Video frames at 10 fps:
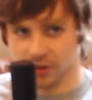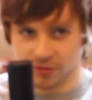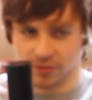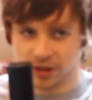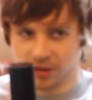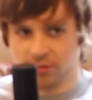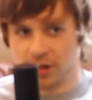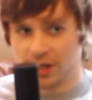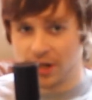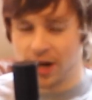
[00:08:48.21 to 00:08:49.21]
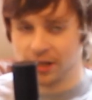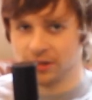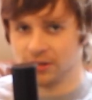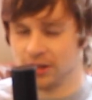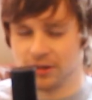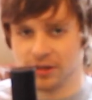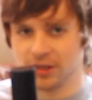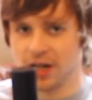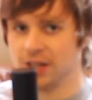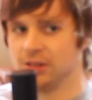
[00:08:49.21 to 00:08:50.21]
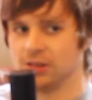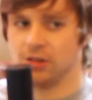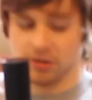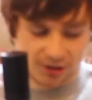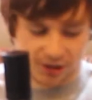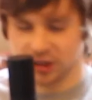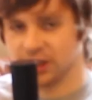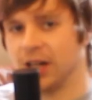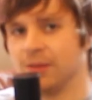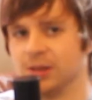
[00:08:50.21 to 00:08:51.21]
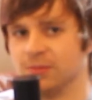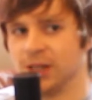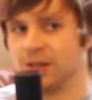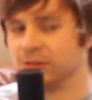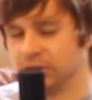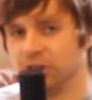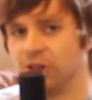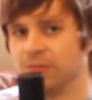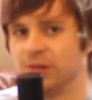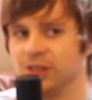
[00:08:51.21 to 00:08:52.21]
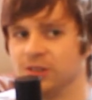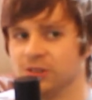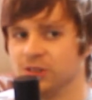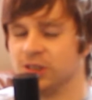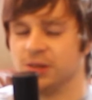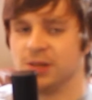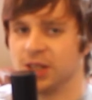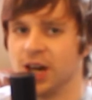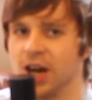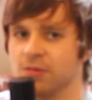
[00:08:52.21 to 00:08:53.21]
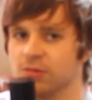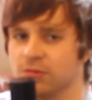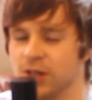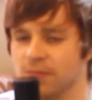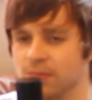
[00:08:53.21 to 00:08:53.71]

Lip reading: from like quite heights, like this height, or it's like slam them down, do you know what I mean? So you just need to be careful with them.